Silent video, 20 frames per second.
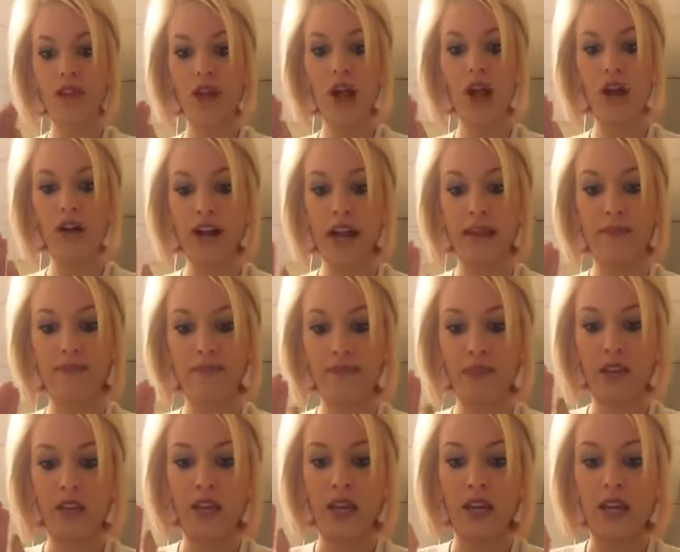All right,
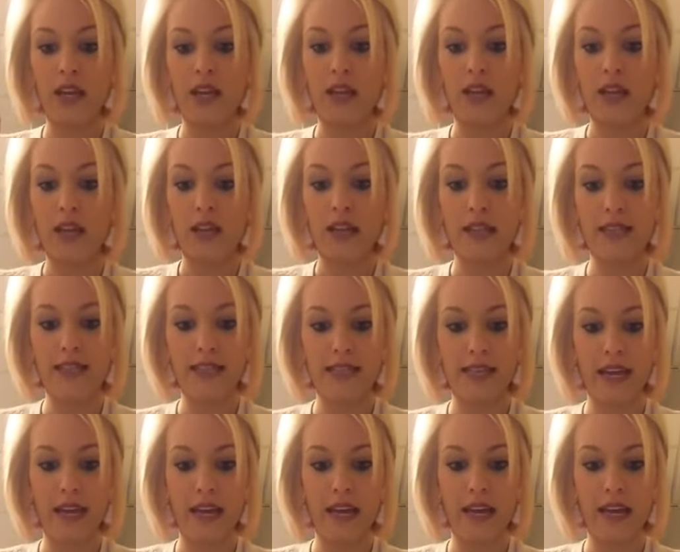let's see.